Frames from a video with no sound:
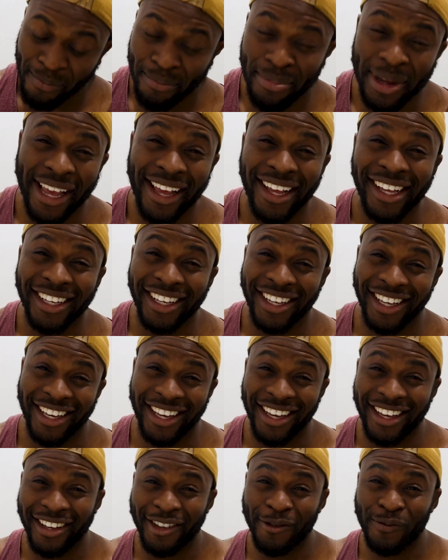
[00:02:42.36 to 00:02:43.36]
being
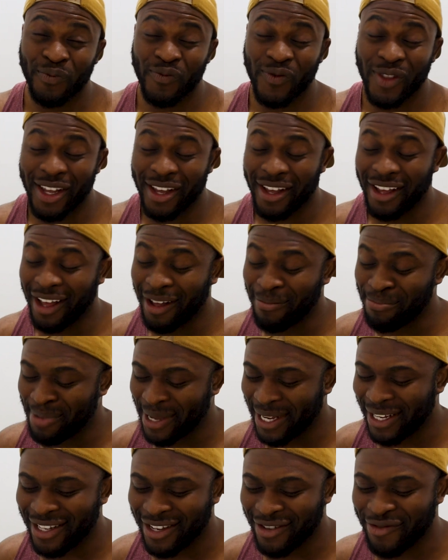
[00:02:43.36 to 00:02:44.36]
here, a
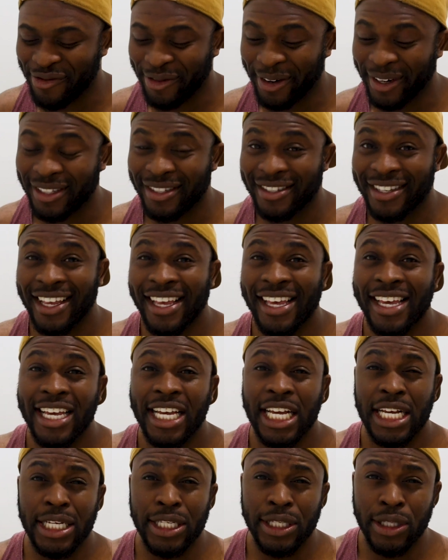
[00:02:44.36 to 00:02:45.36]
big difference,
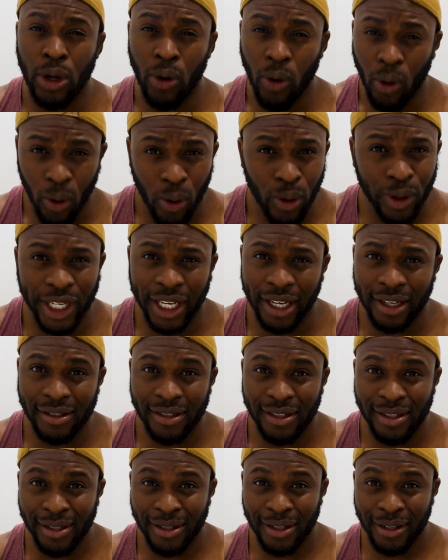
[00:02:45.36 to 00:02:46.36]
is the
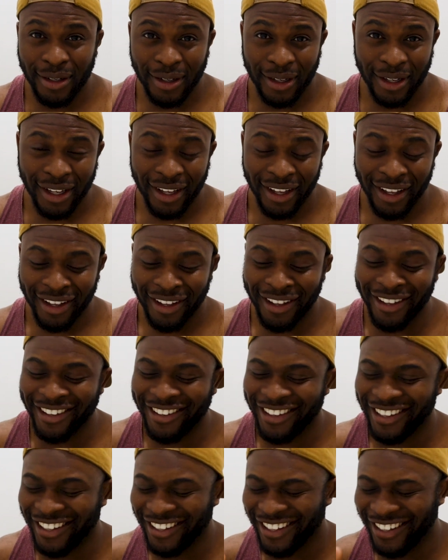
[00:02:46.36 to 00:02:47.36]
audience.
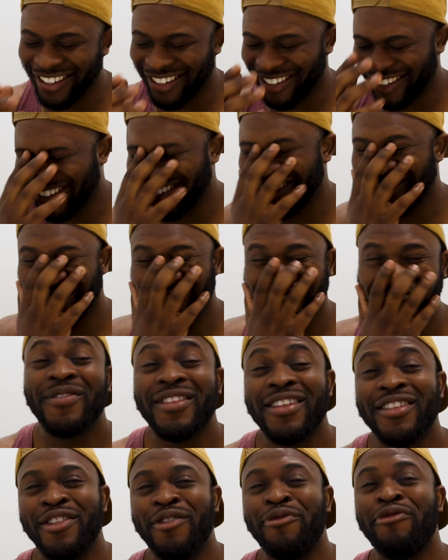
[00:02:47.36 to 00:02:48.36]

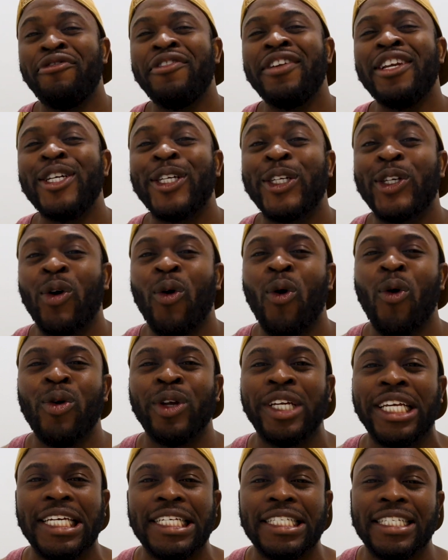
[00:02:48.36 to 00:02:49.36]
The Finnish
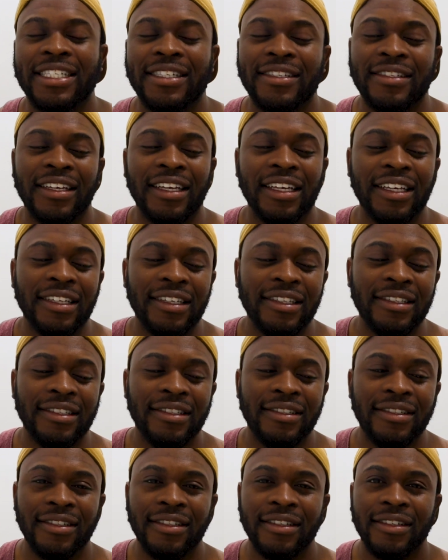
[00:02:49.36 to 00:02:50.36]
audience
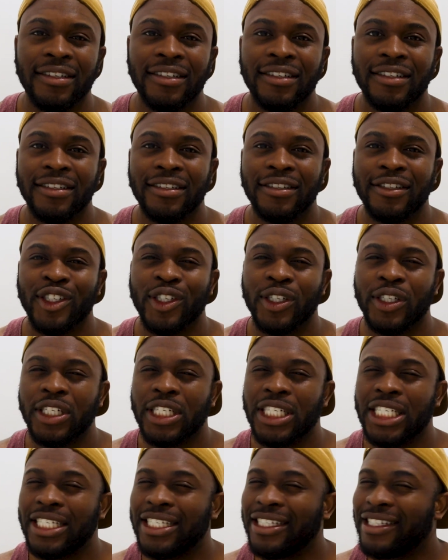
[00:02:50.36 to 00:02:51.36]
is
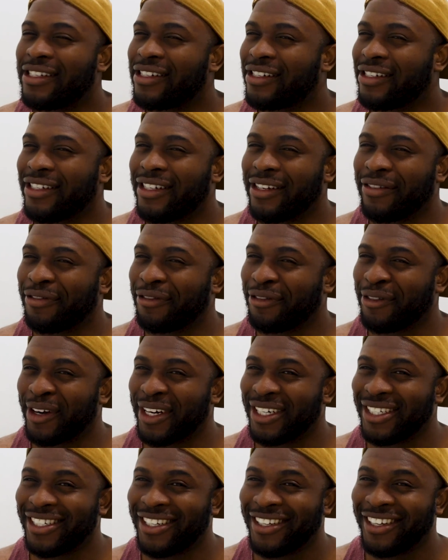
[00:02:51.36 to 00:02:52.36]

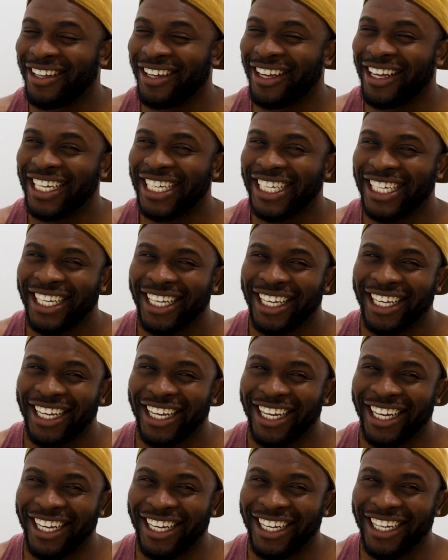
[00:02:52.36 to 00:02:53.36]
different.
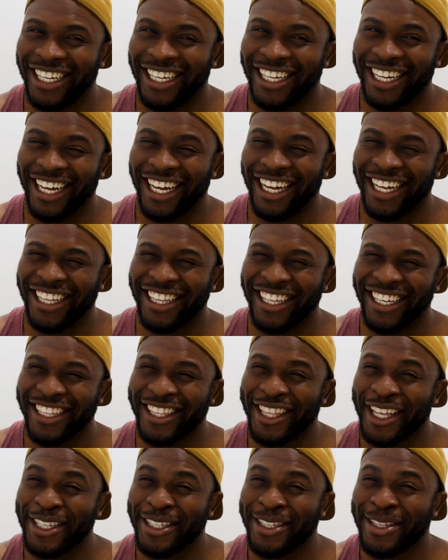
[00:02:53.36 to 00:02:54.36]
I
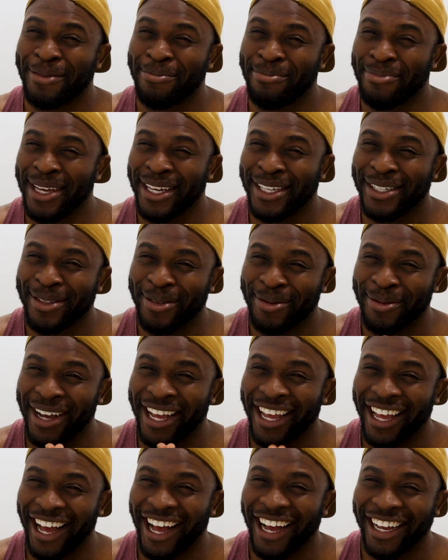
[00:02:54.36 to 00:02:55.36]
think that's the best
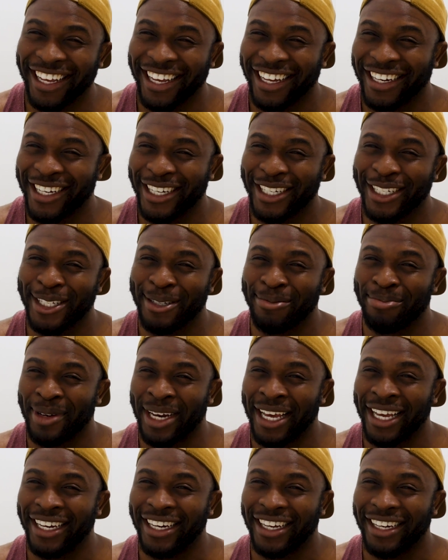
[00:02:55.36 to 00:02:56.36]
way I can
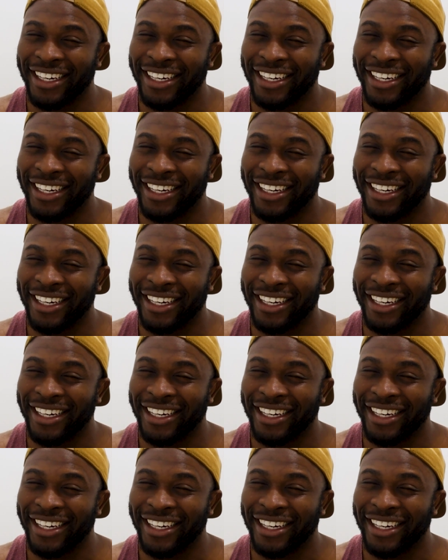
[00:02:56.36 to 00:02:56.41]
explain